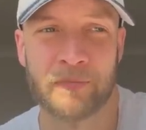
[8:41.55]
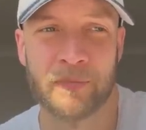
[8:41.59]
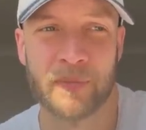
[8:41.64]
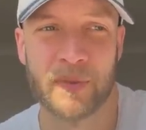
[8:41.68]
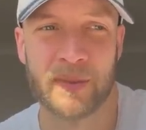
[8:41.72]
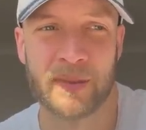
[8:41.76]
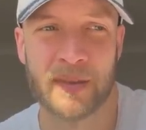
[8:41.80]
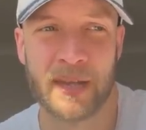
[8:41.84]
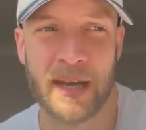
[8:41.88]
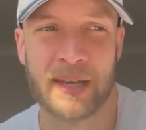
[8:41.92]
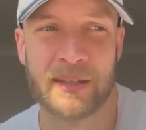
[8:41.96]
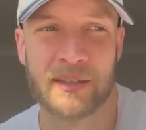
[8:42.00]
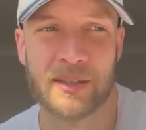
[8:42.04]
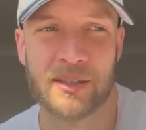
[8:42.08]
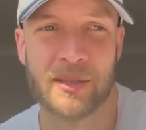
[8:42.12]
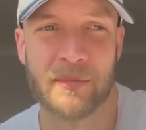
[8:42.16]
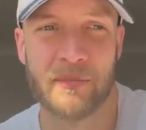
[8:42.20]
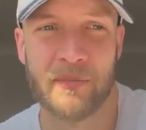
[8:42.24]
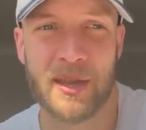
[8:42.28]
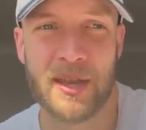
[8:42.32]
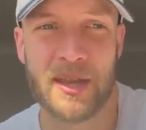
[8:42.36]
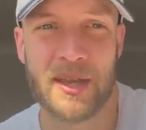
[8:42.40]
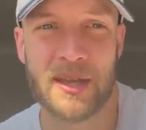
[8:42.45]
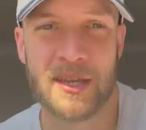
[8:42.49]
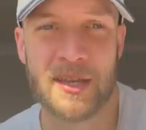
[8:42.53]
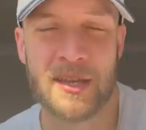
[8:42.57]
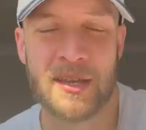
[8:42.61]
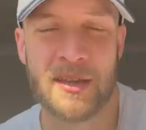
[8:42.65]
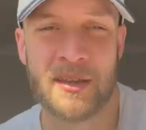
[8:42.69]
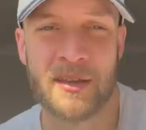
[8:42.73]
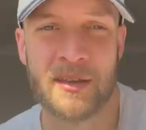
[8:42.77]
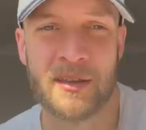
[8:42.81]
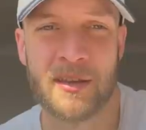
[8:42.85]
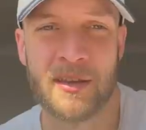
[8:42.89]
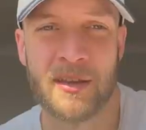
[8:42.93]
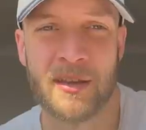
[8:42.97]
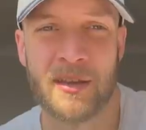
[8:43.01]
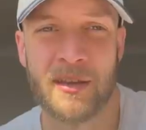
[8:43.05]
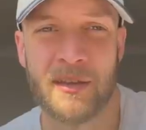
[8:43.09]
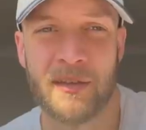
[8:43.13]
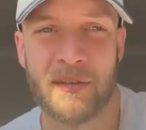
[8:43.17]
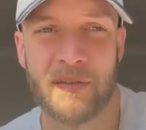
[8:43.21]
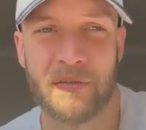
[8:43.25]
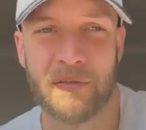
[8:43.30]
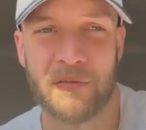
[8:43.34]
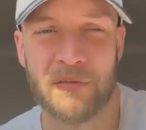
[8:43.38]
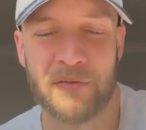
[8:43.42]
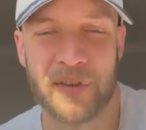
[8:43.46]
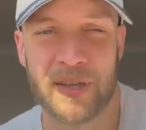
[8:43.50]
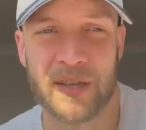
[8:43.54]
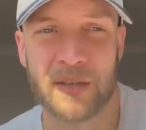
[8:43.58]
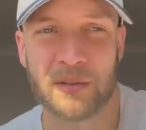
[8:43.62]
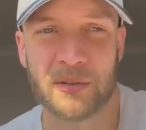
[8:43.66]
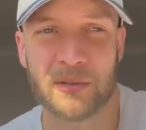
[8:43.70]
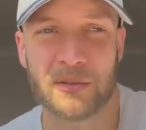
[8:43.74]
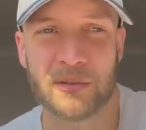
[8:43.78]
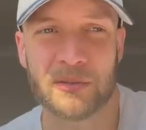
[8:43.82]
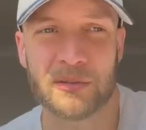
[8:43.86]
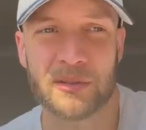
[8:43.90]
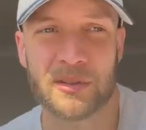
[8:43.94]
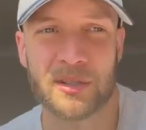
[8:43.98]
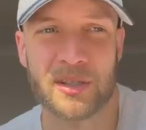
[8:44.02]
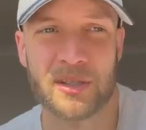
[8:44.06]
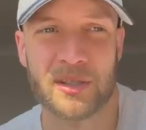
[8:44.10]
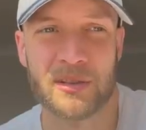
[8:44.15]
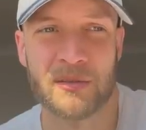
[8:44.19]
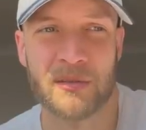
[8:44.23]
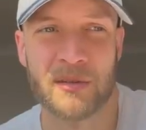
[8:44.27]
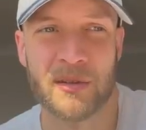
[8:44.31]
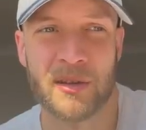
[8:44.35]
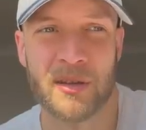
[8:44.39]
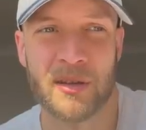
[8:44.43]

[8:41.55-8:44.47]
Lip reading: that to me feels